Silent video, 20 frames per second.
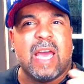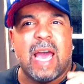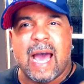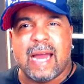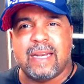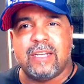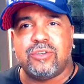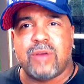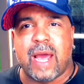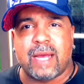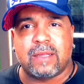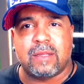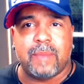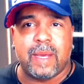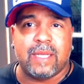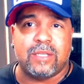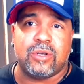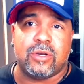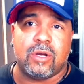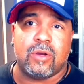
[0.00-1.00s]
How did you
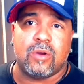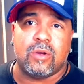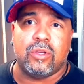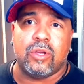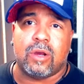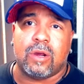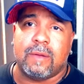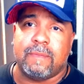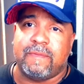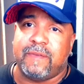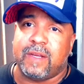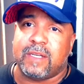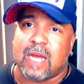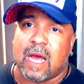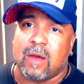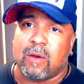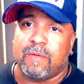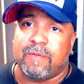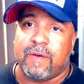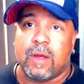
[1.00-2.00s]
acclimate your fish,
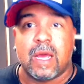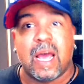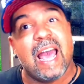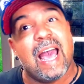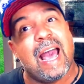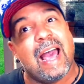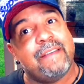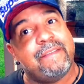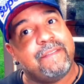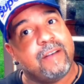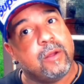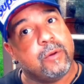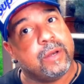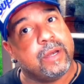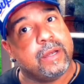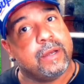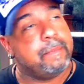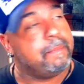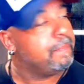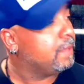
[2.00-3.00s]
Aquafunk? I
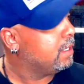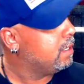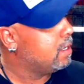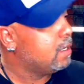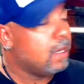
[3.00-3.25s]
floated them.